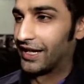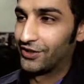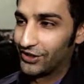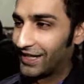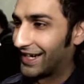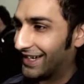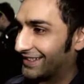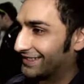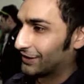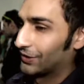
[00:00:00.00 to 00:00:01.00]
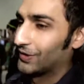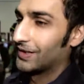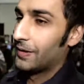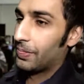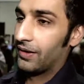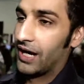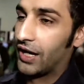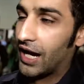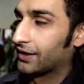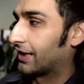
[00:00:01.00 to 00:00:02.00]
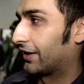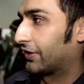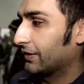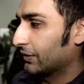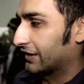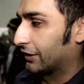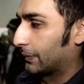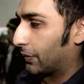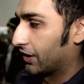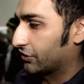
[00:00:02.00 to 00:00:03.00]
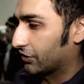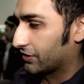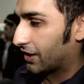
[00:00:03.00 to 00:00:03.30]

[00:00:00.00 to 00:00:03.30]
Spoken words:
yeah, and so I think with Secret Ponchos,